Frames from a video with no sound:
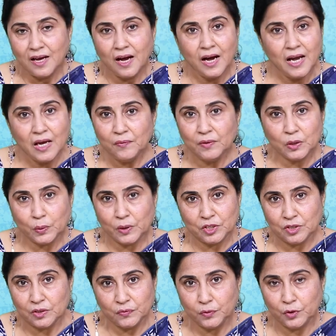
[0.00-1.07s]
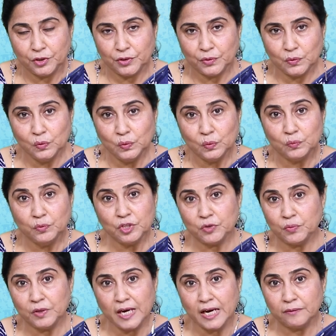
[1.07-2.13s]
I have a question for you
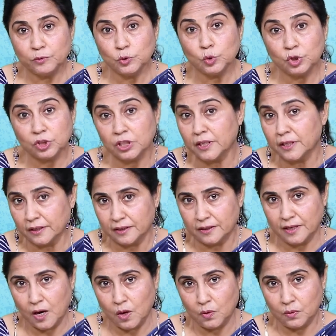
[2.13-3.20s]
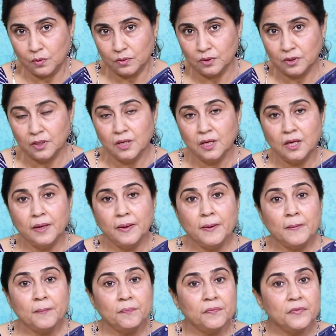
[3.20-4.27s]
which we have to think now.
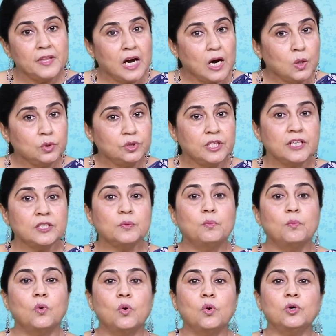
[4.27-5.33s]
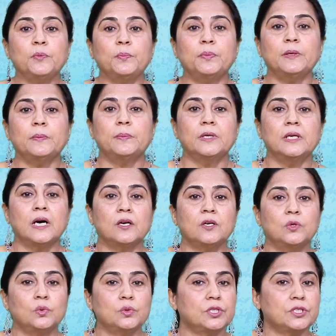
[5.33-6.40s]
Now that more people are
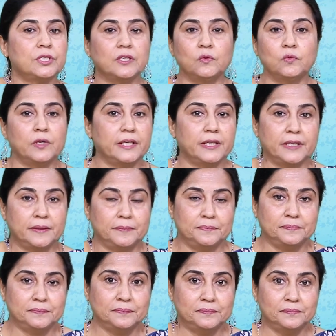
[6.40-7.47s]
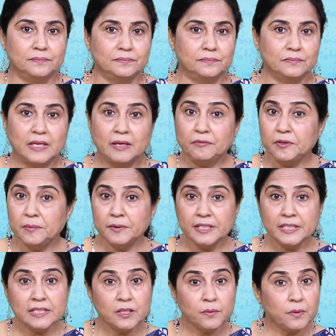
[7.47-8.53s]
noticing Willy,
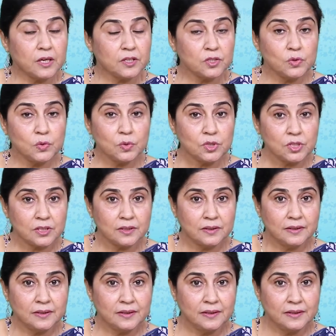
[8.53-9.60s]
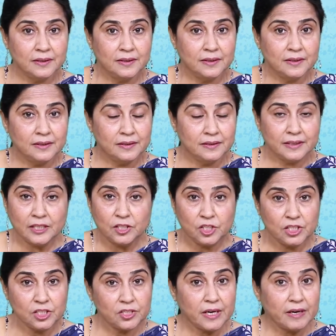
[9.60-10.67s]
everybody in the bus knows that she is